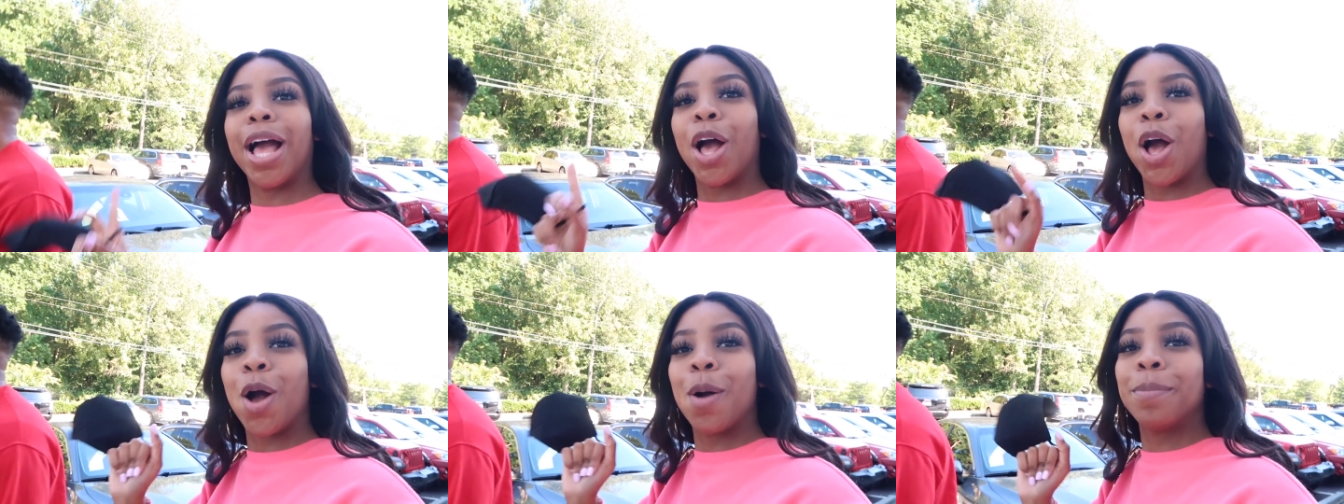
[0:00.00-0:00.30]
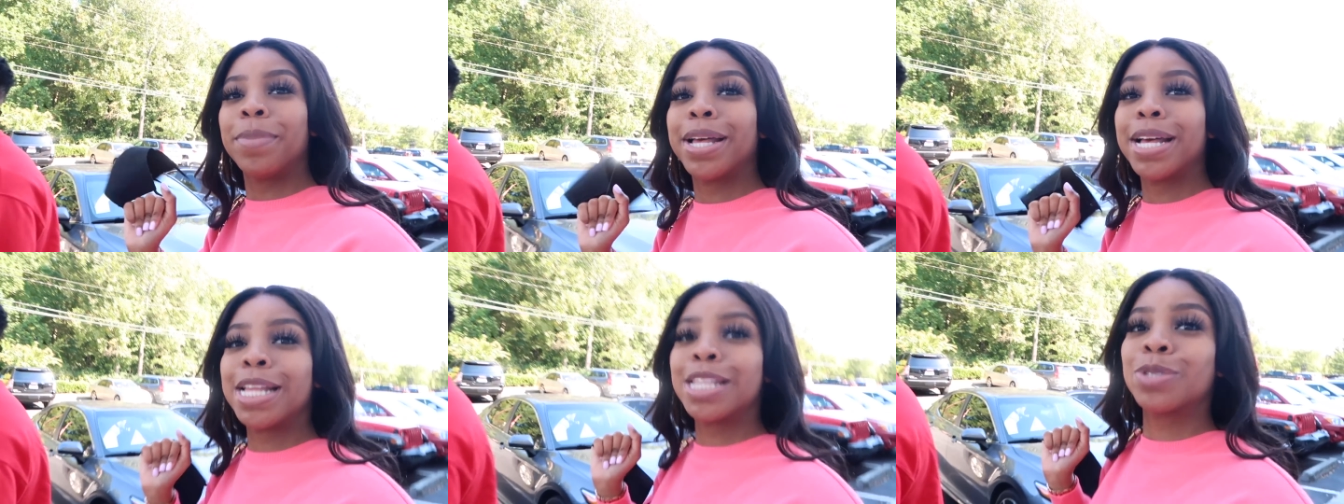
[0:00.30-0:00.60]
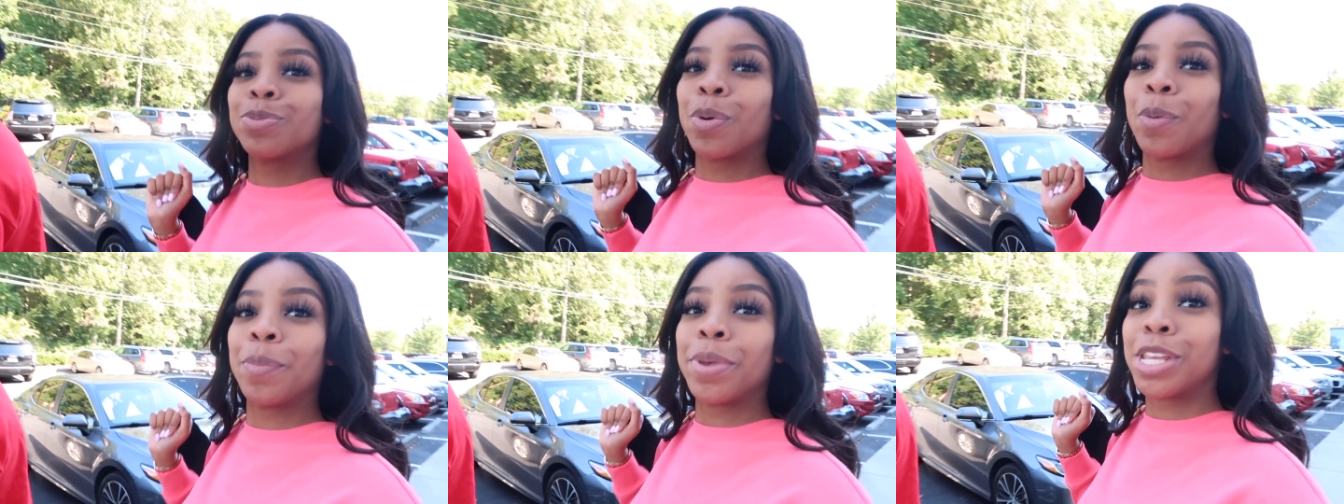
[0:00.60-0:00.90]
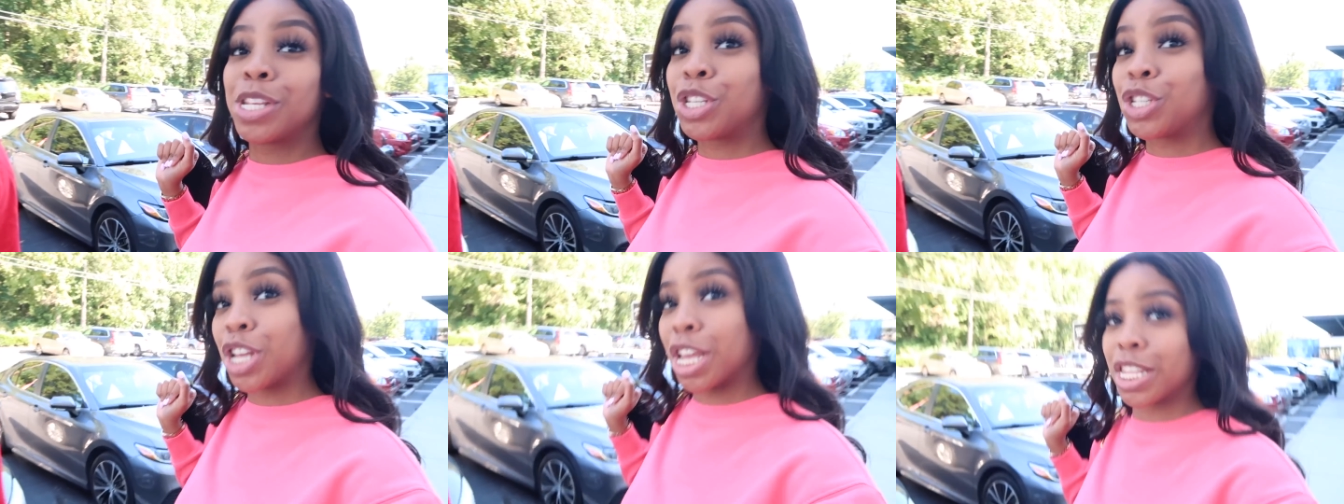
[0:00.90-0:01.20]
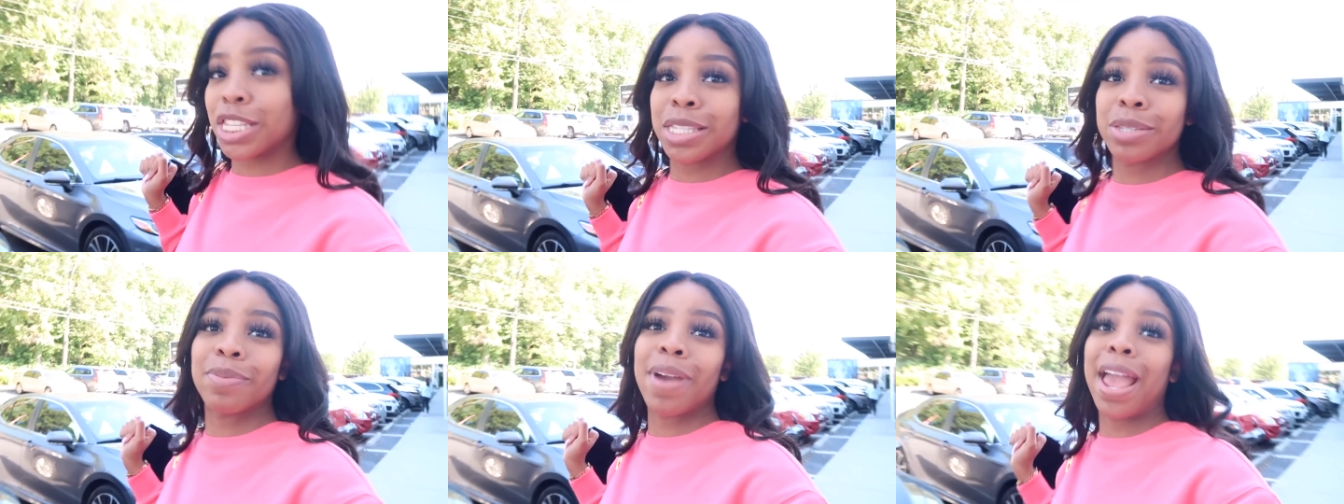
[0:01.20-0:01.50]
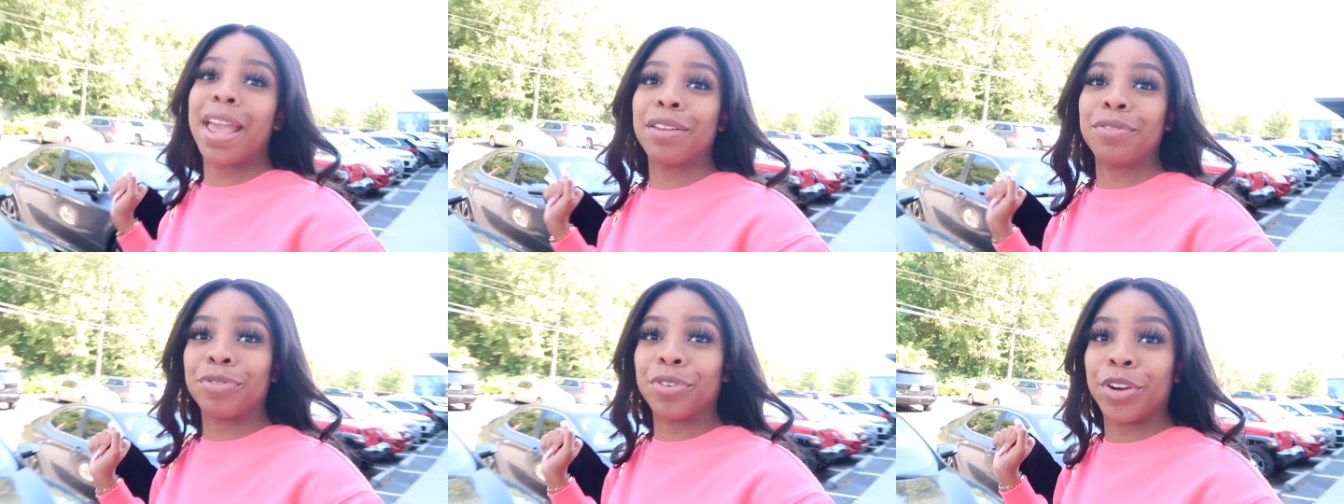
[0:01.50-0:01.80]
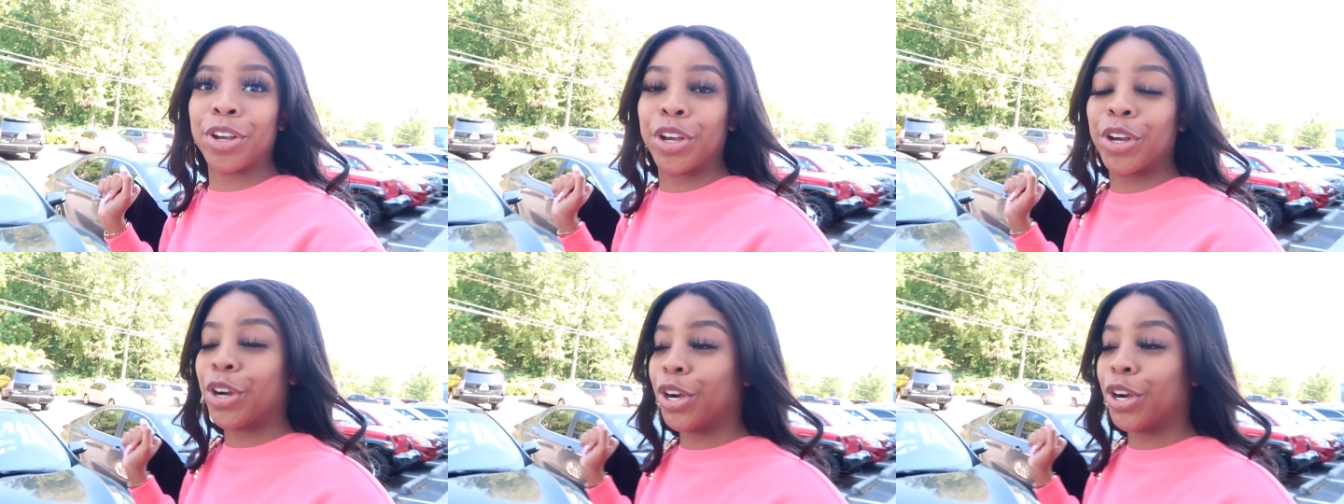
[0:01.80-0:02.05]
home goods will be just right for you,